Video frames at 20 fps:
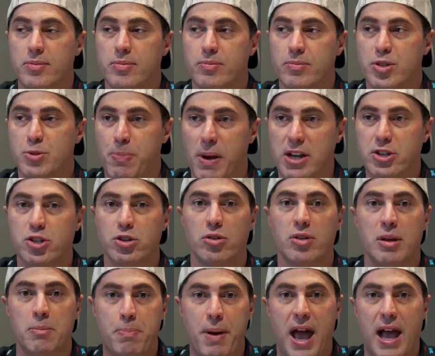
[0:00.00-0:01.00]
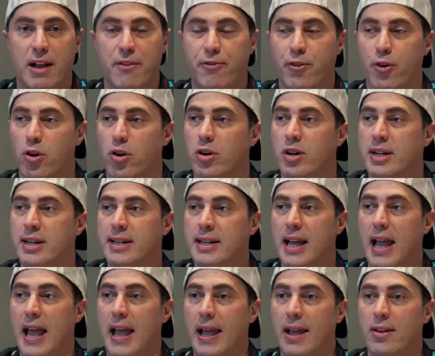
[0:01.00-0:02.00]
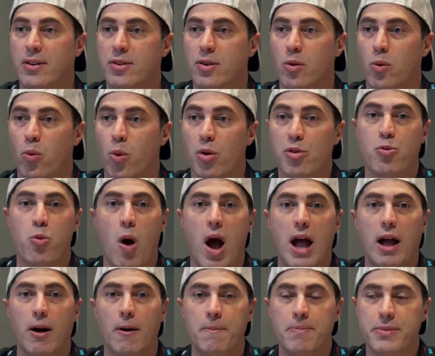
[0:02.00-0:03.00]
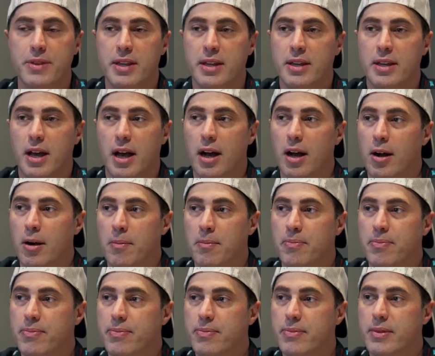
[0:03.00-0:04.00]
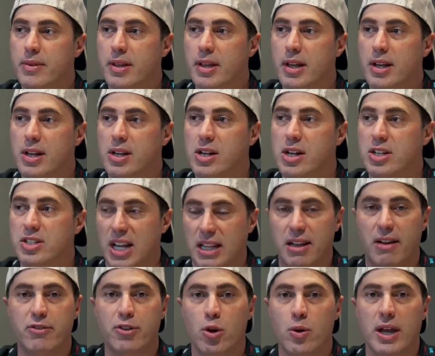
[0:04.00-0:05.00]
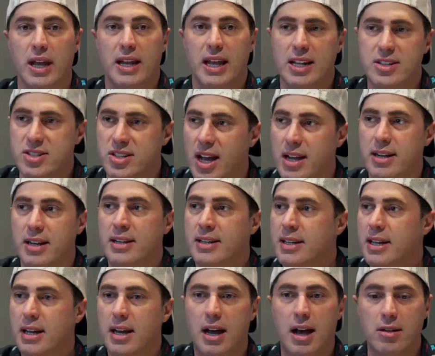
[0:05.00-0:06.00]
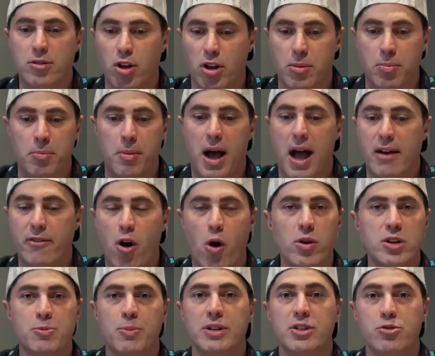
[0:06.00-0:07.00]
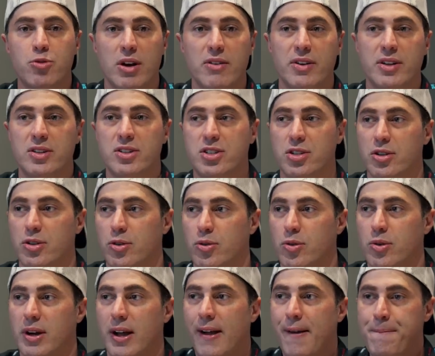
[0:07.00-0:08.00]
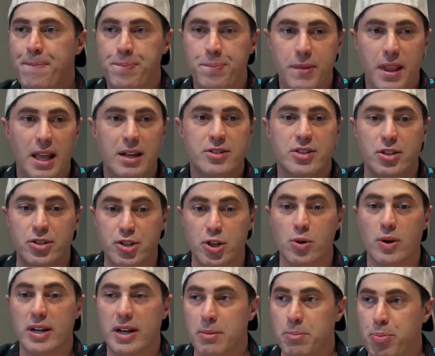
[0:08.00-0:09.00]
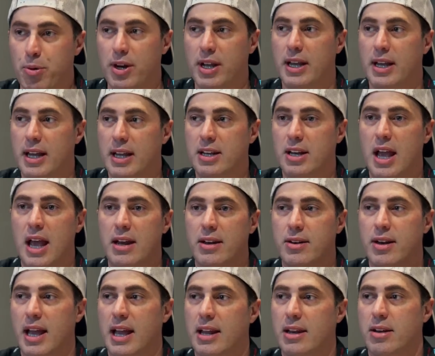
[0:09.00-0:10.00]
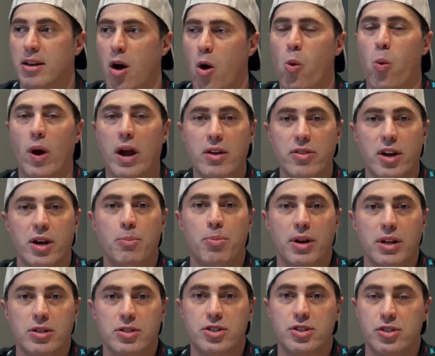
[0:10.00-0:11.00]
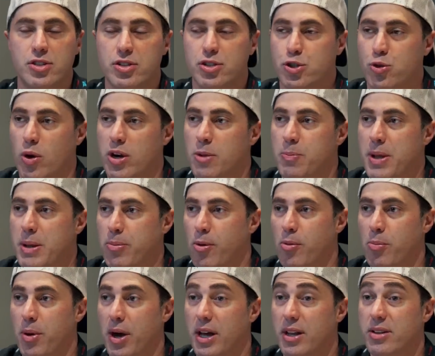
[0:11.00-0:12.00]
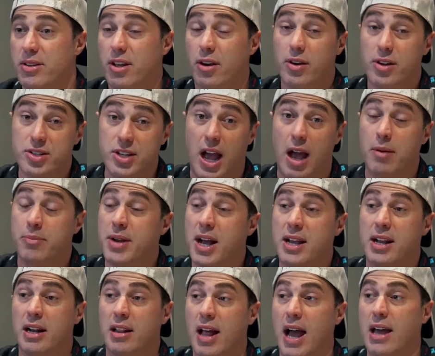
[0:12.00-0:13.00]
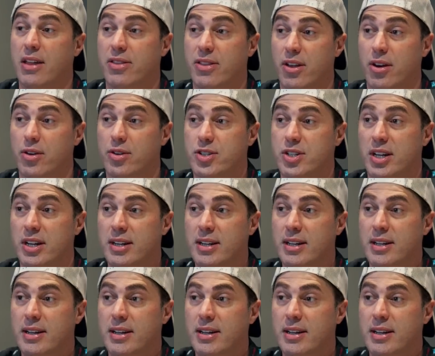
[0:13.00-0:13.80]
special, impactful, and worthwhile. Because I love doing it. It's not. Look, I've always been driven to do it and bring and aware that it brings joy to people. But I'm not gonna lie. There's